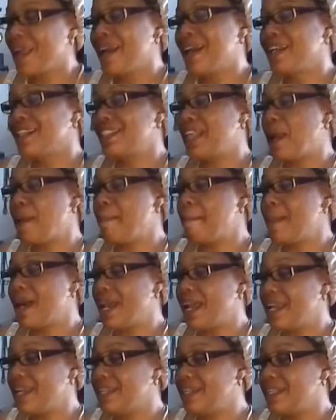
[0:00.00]
They
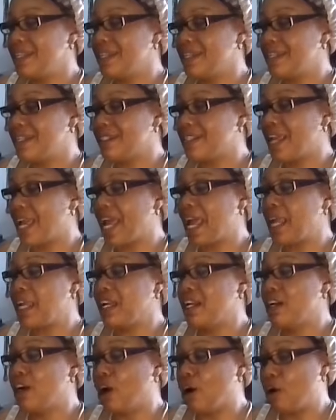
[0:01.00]
made it a
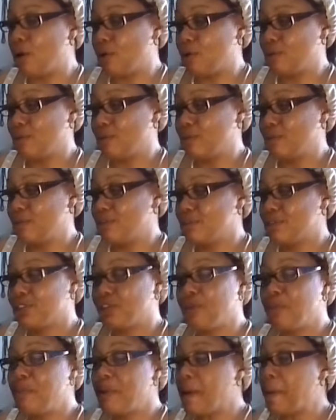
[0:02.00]
goal
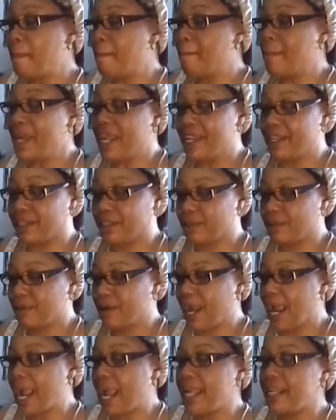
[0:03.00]
to be better
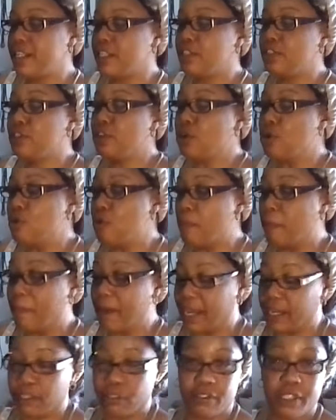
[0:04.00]
and do
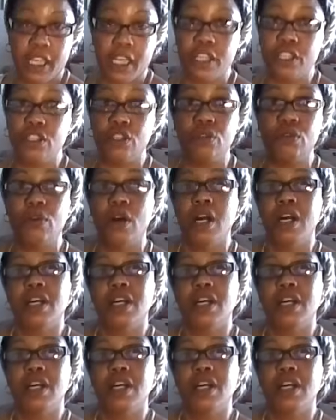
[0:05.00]
better than you.